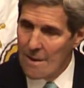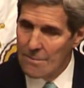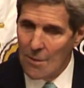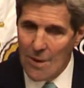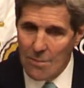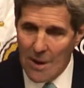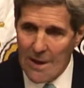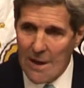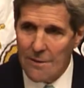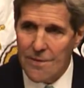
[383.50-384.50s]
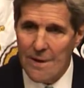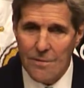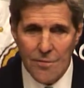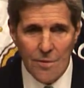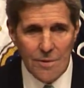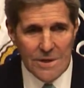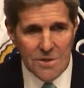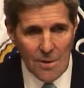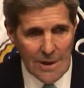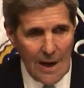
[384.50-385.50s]
But we believe that through
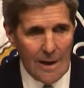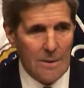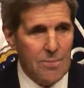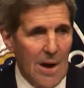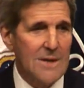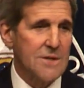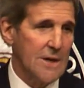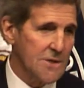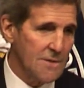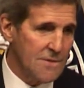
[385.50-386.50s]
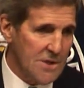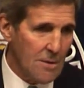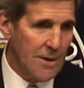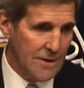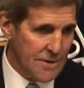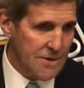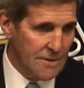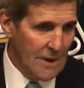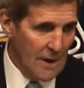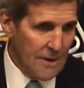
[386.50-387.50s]
this organic process of Syrians
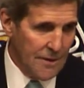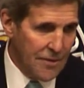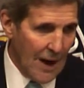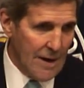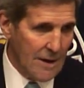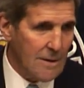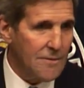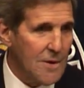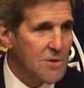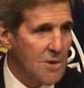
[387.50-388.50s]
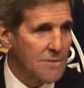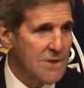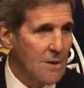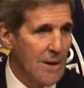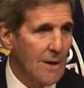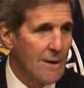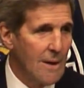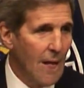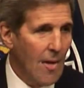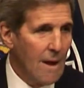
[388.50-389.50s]
defining the future of
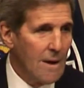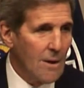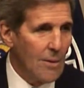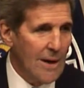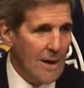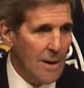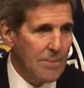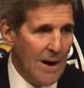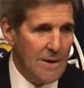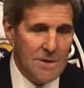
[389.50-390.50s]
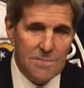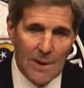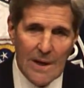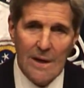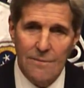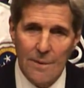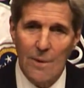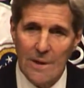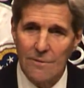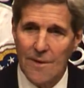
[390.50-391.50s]
Syria, we and our partners believe that
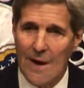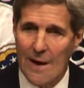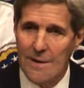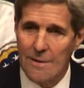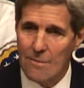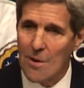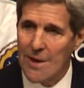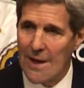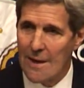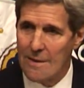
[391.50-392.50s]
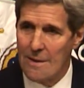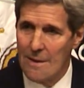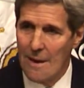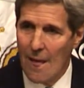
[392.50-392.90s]
we can find a road ahead.